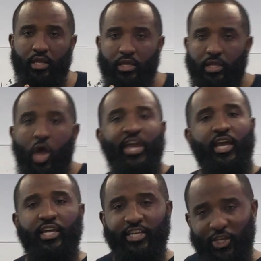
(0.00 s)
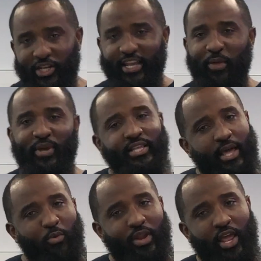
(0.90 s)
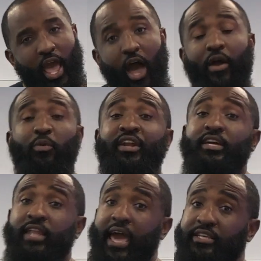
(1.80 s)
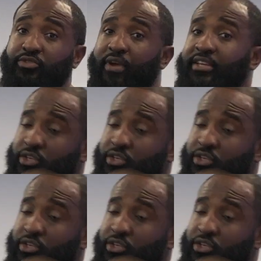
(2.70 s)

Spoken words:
Mm-hmm. Okay, good. So you're looking at me because I want. All right, we're in a class, right?